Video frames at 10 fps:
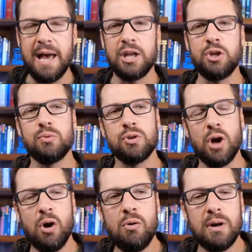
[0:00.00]
You
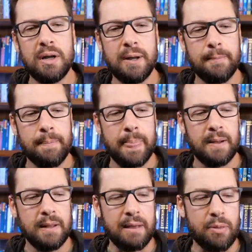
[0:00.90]
know,
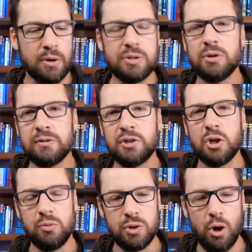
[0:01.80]
like there's those of us
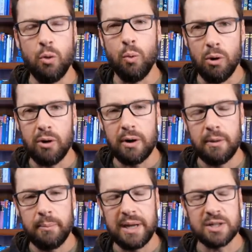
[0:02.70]
who know
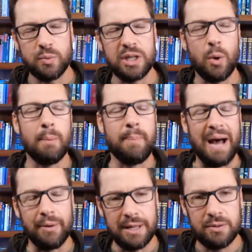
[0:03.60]
war because we know
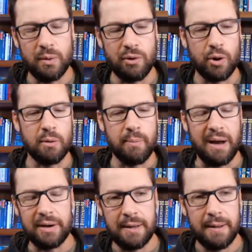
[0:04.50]
about it, we've heard
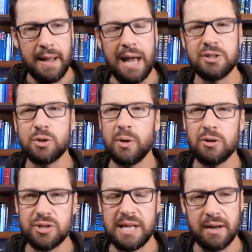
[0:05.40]
about it, so we
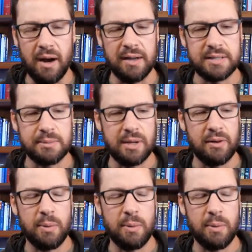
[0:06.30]
understand concepts of it.